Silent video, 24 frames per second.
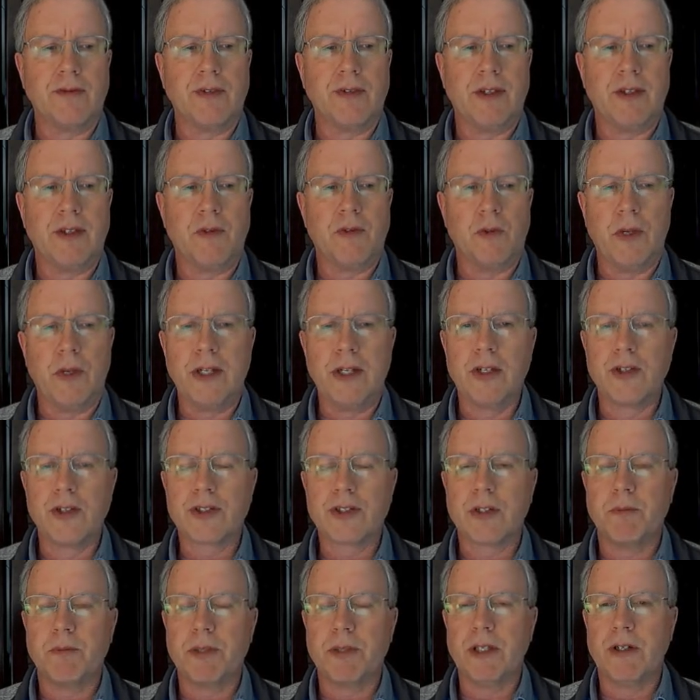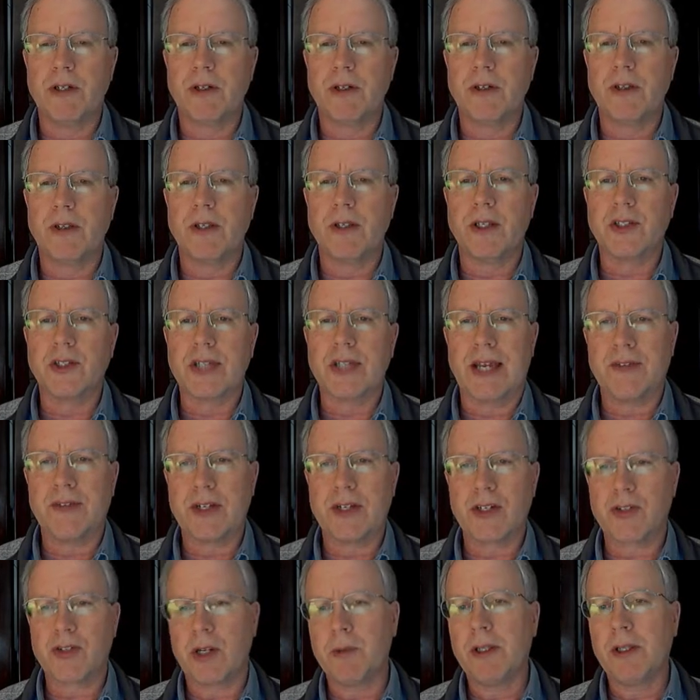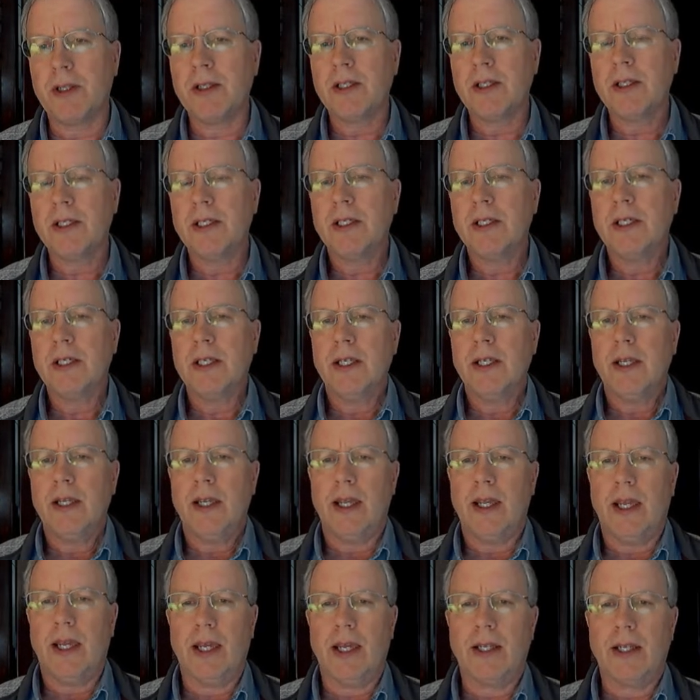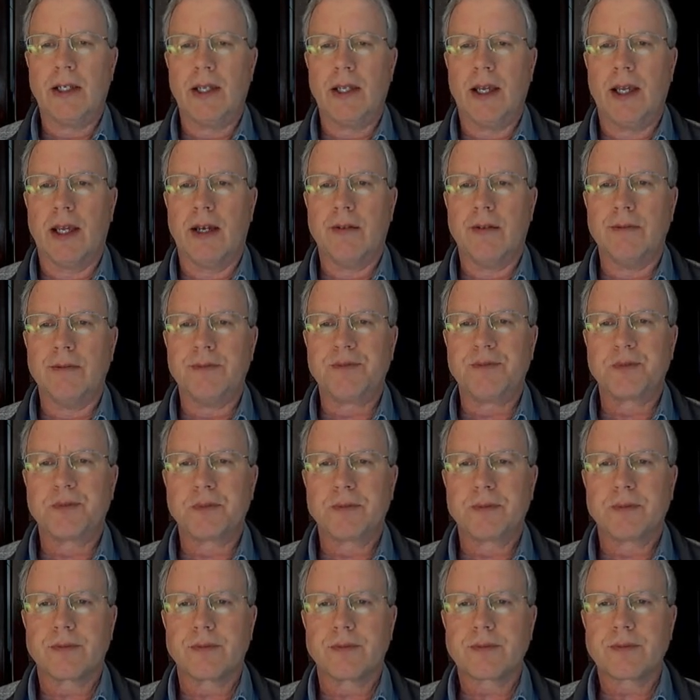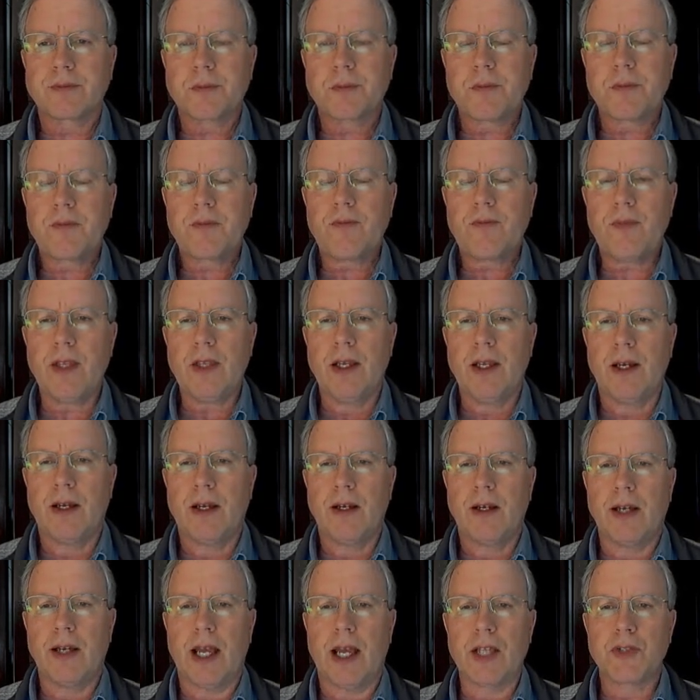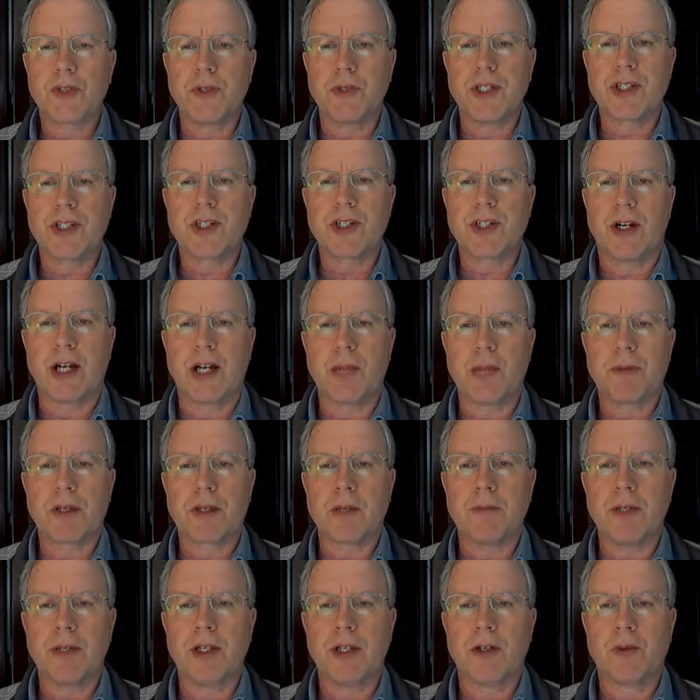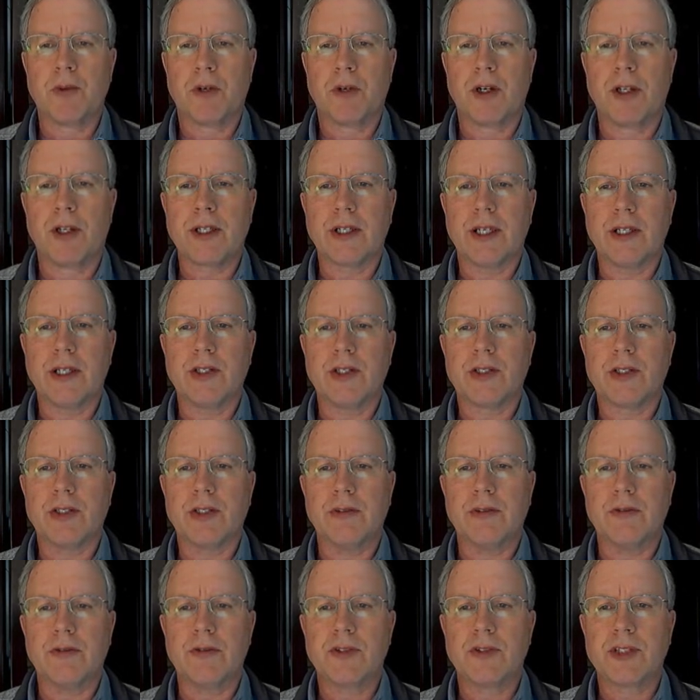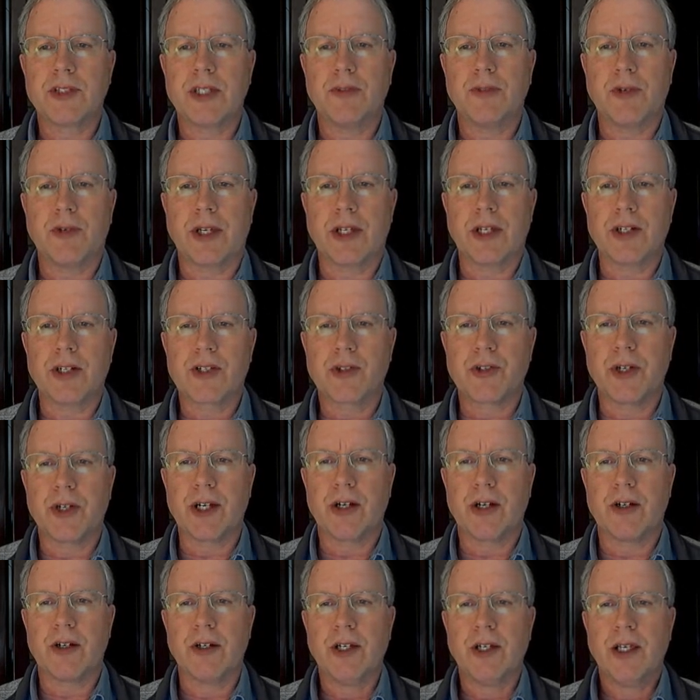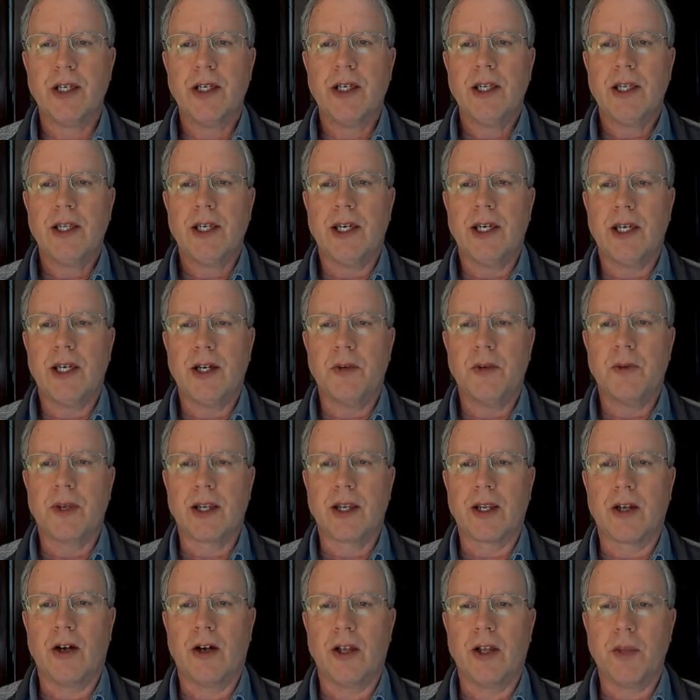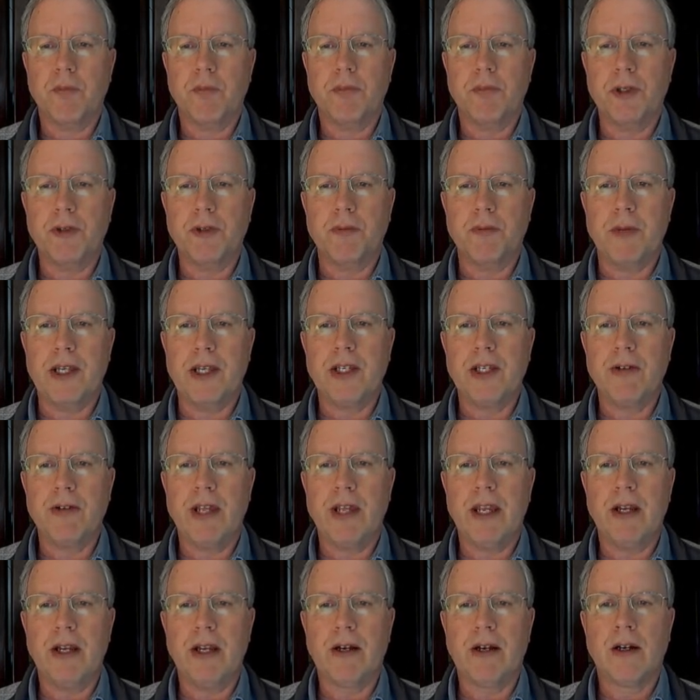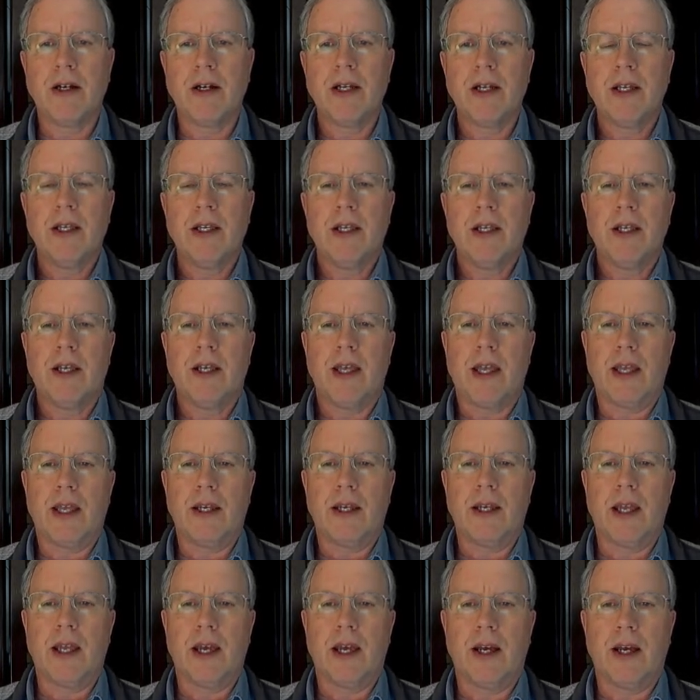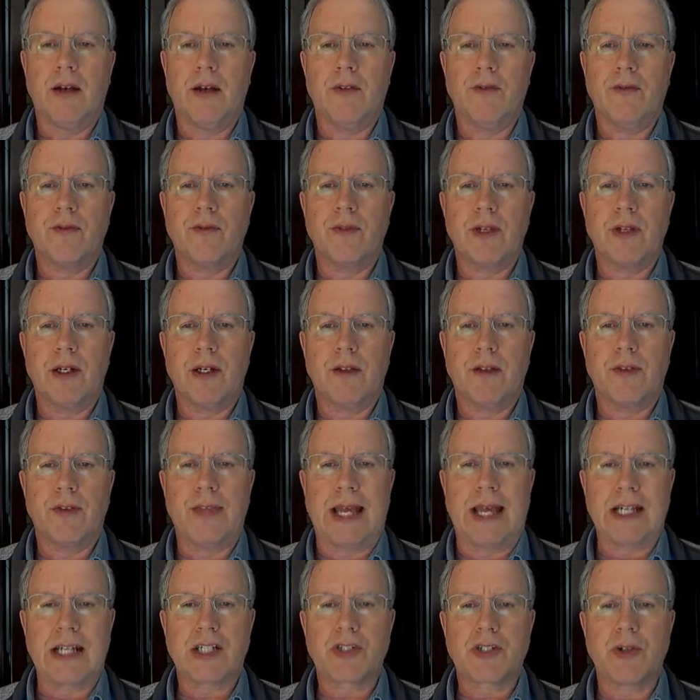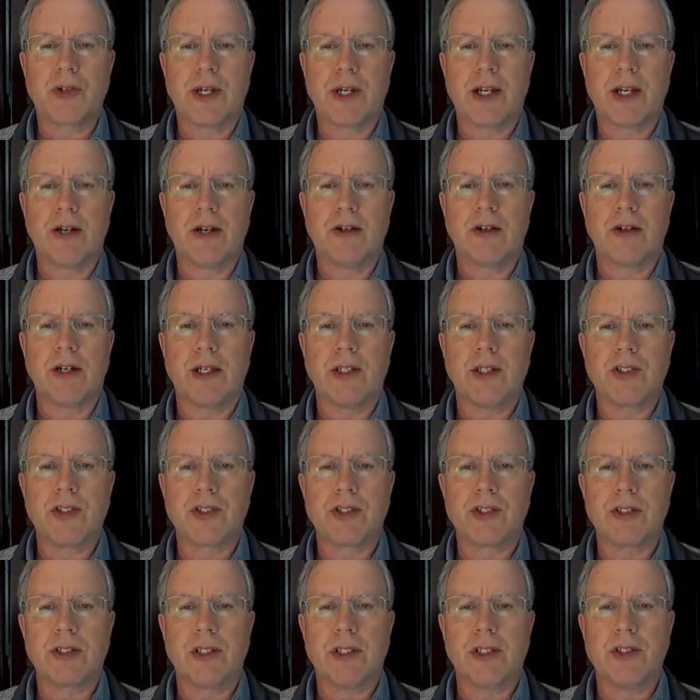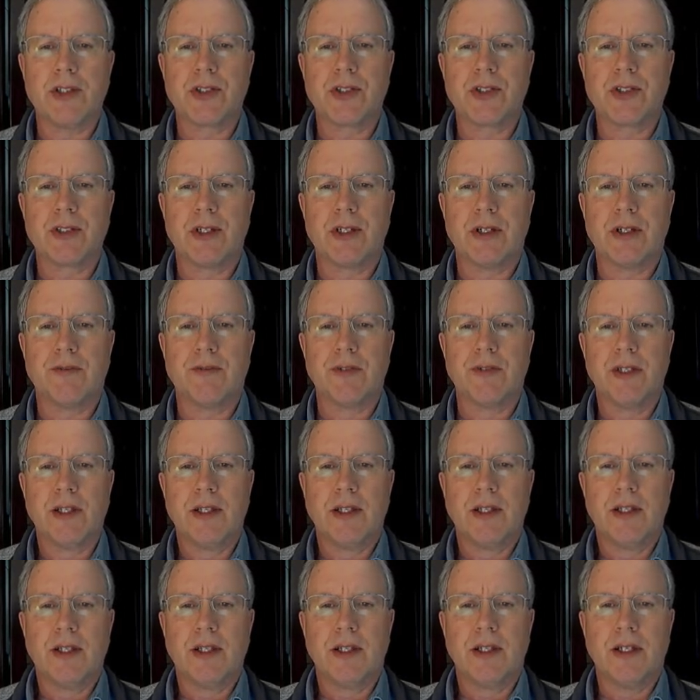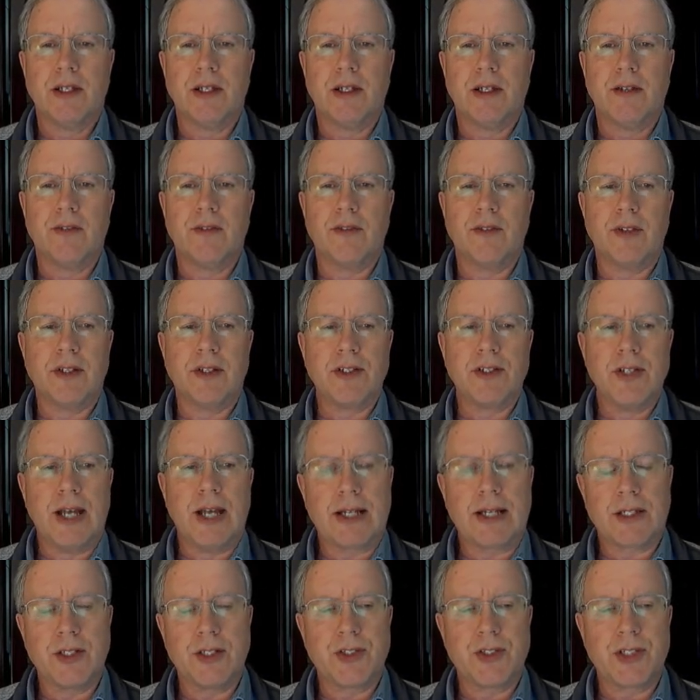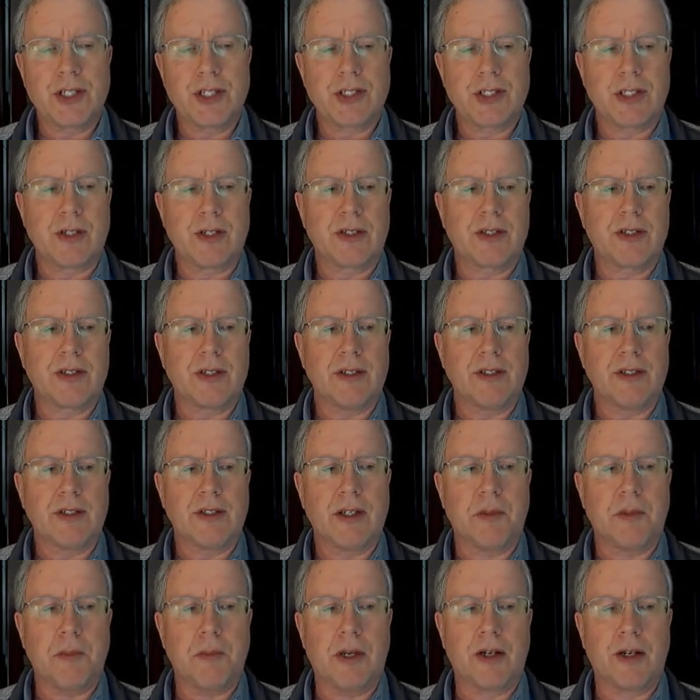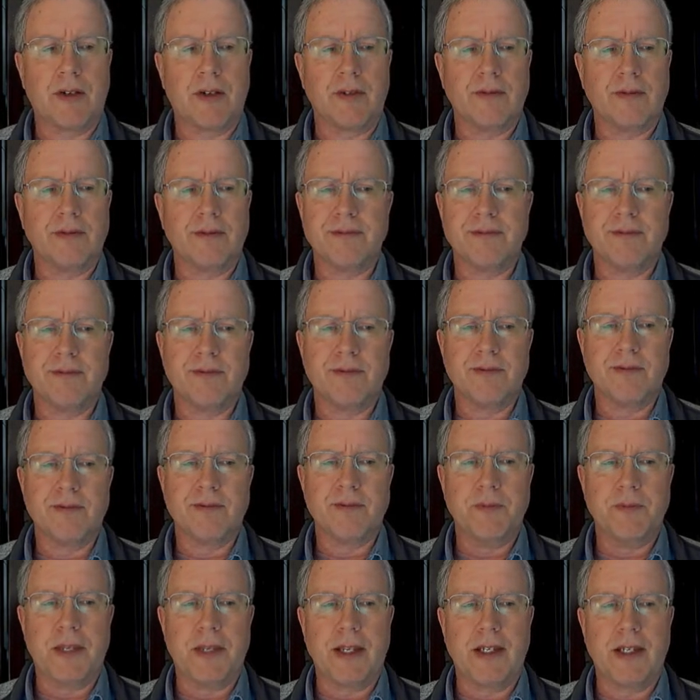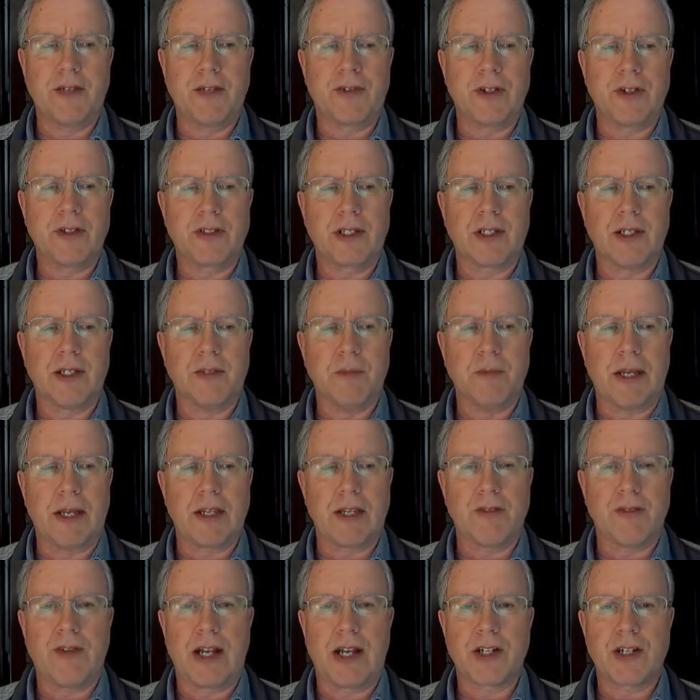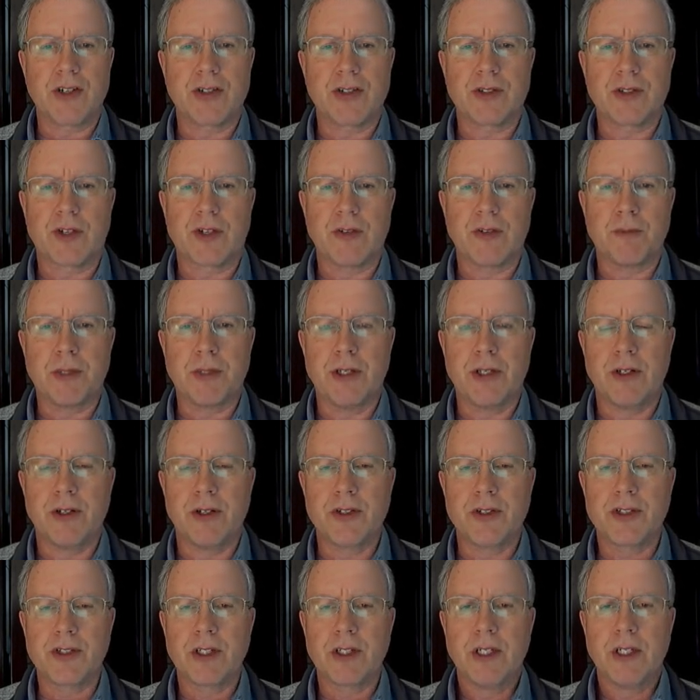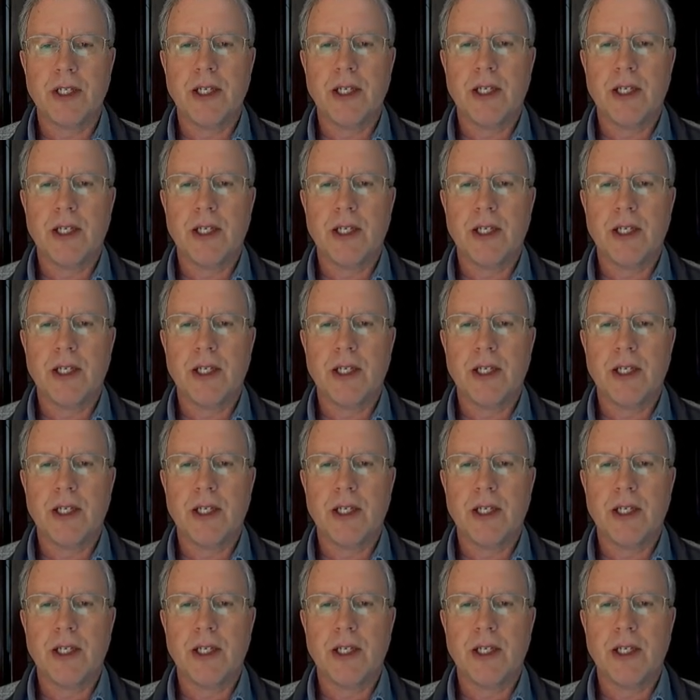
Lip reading: Windows computer that is having trouble. And as we start up the computer, we're looking to see if we can trigger what I call the boot menu here. And that trigger is not consistent among many different manufacturers of computers.